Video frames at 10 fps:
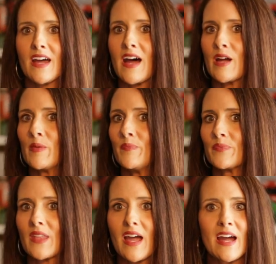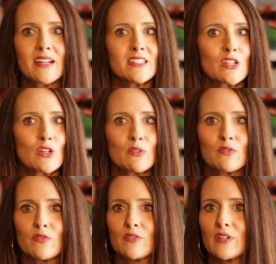I'm
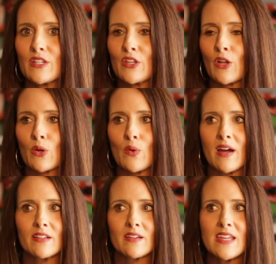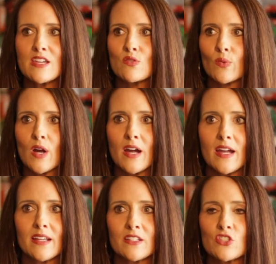active, you know, I eat
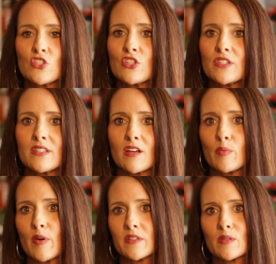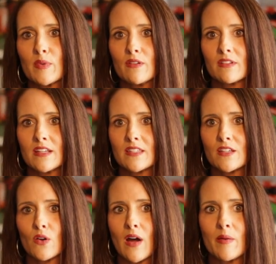right. It's just not a possibility.
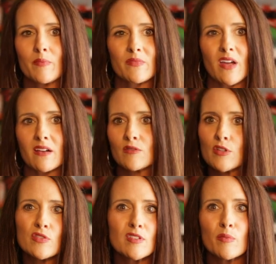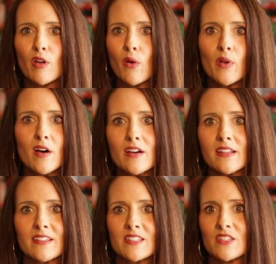So I'm got a little something going
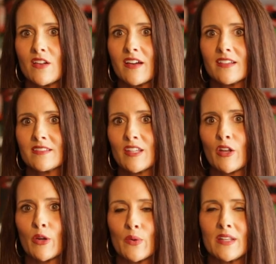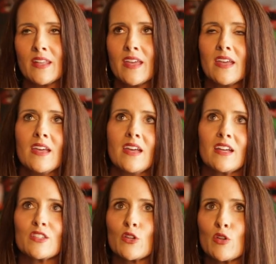on. It's not, you know,
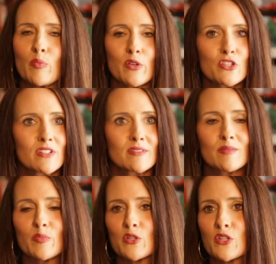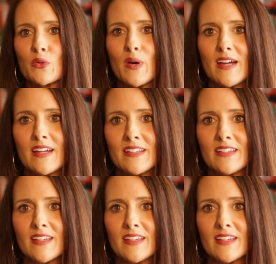and so you push it away.